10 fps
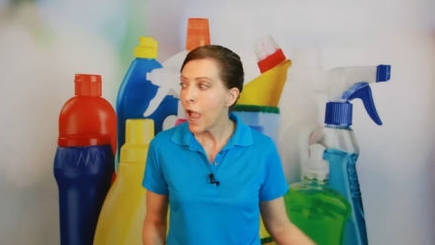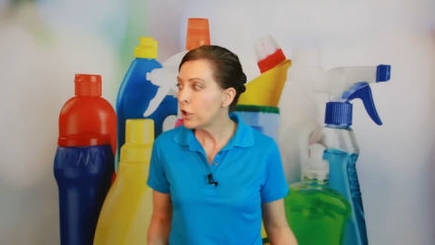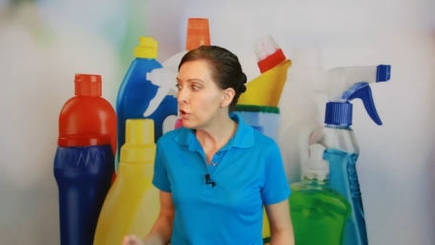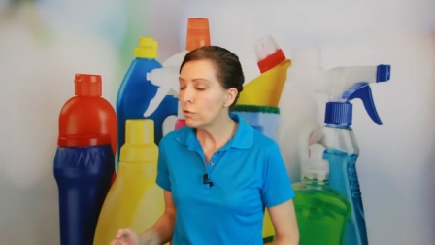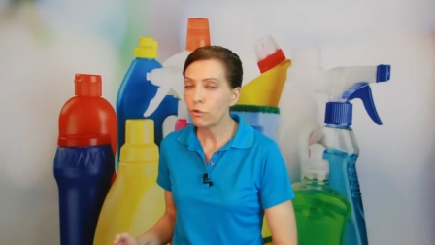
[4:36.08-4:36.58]

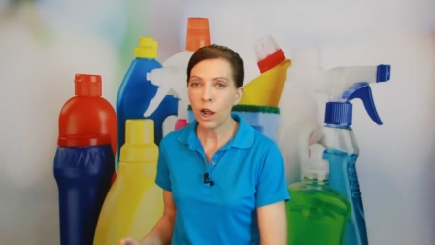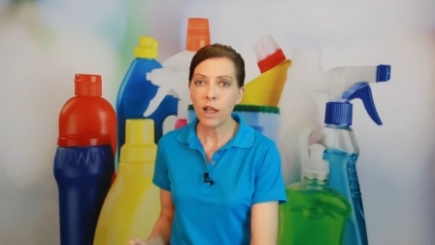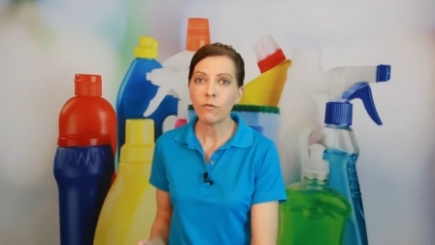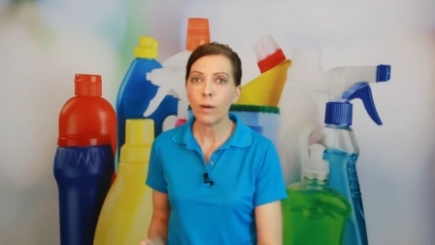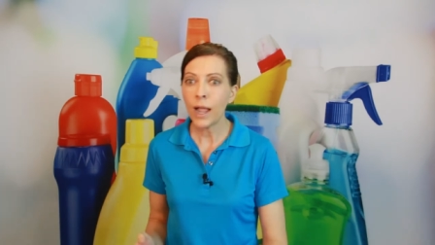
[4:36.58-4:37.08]
and you
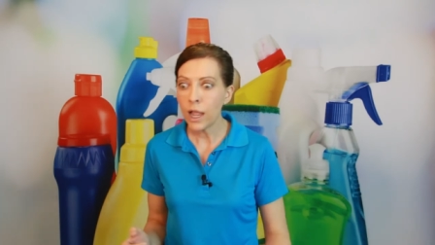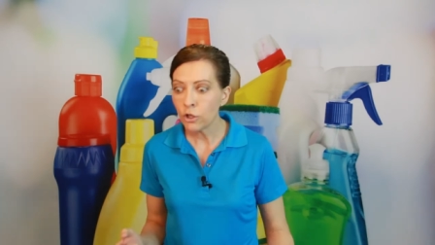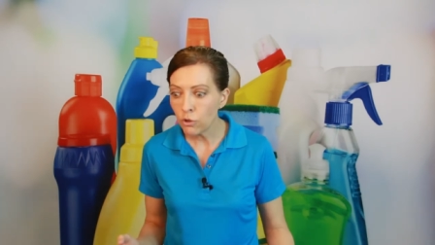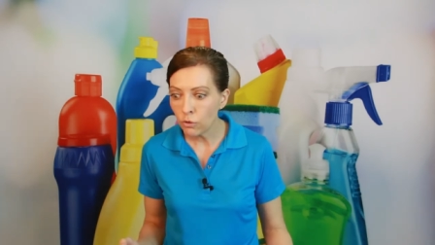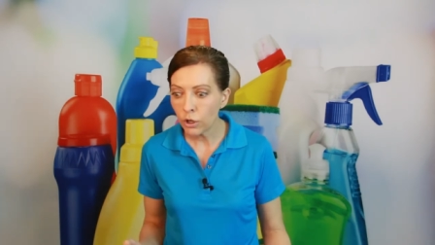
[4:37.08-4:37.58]
drive by
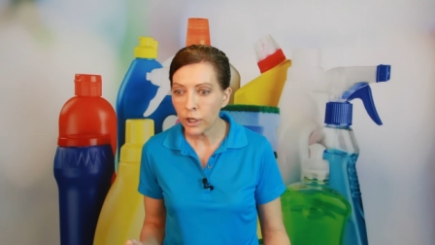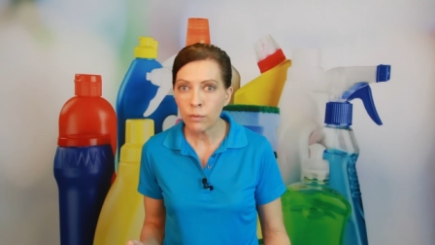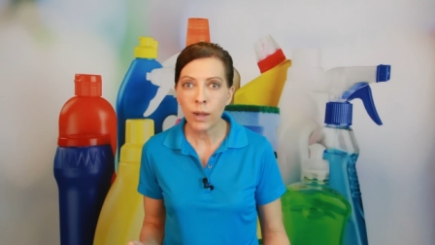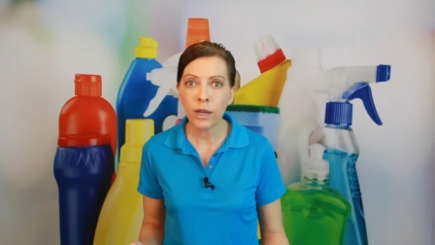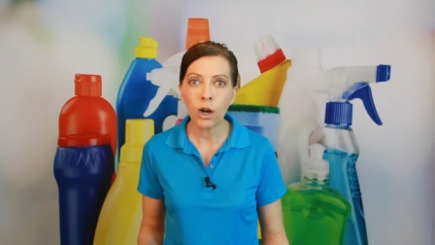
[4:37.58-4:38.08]
and you look
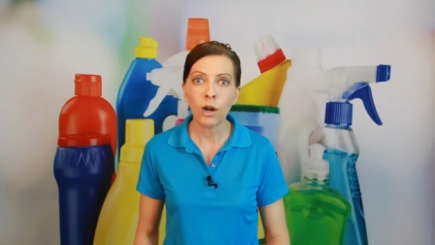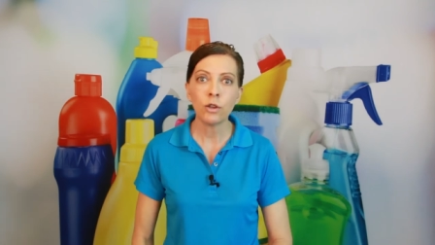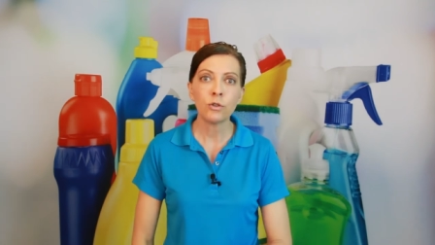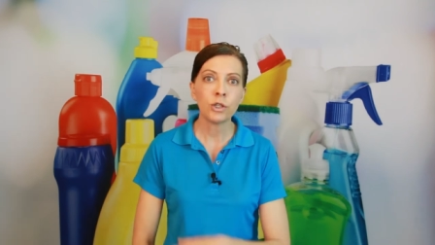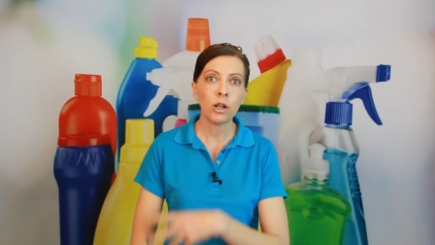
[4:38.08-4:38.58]
in my car
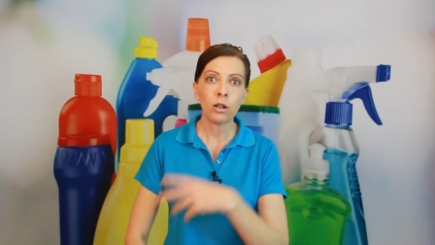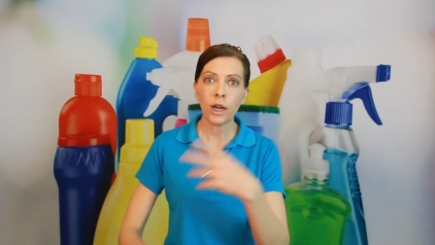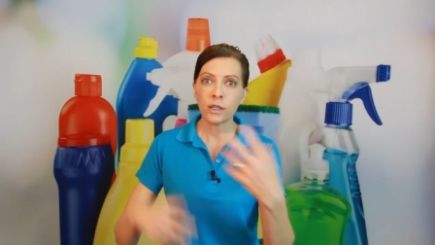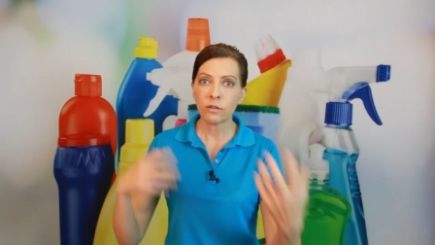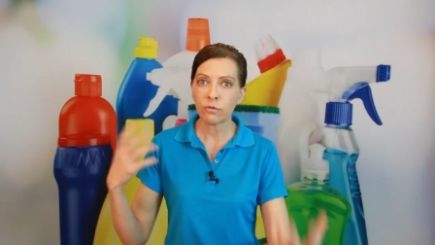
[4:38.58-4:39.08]
and you see all
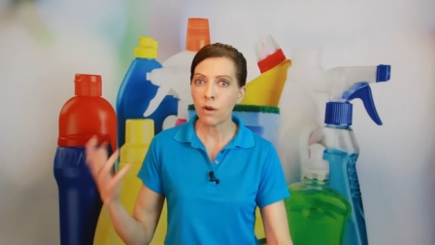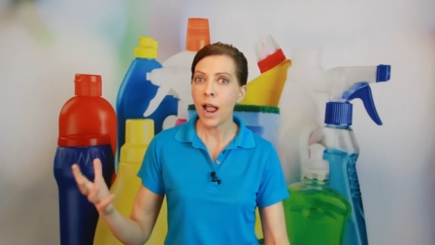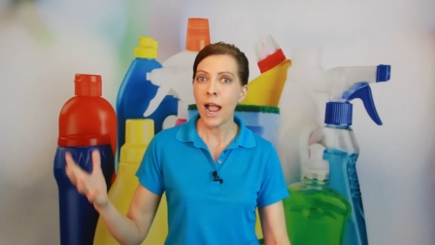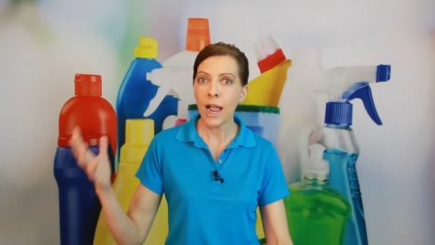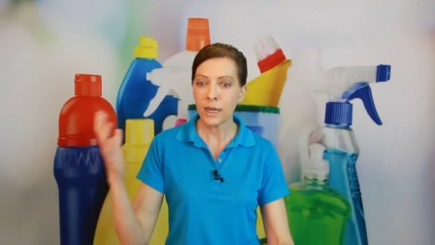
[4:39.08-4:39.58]
kinds of
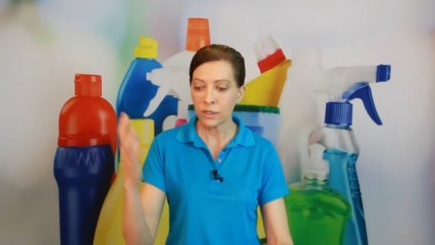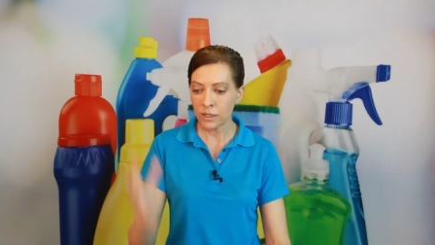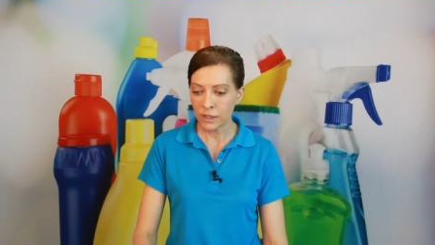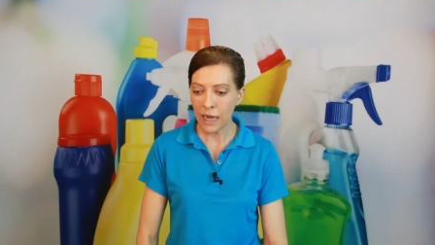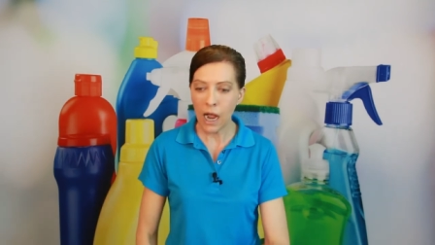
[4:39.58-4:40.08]

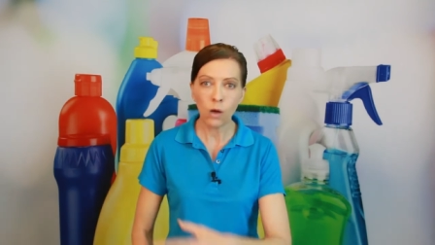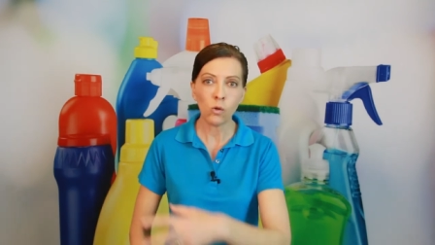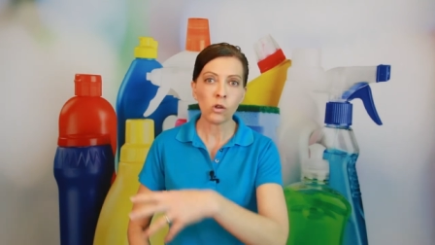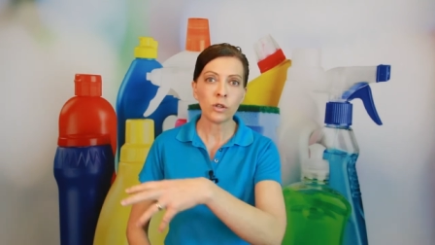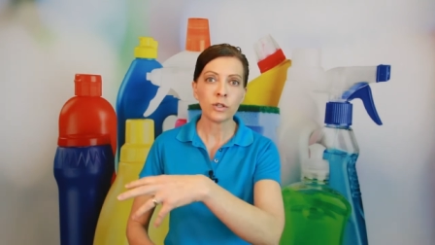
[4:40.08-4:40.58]
rags and
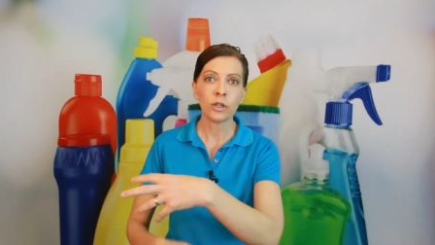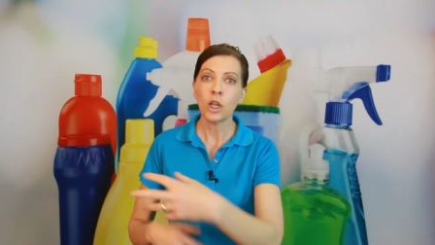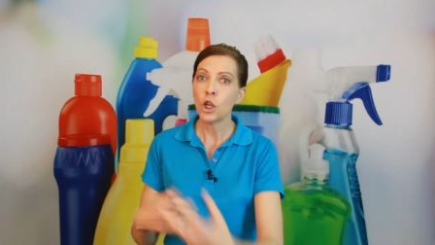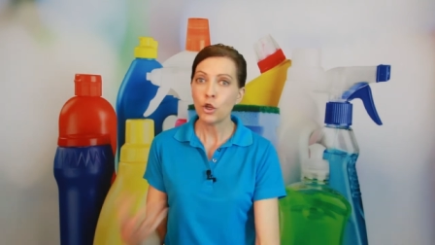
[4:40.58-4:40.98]
towels and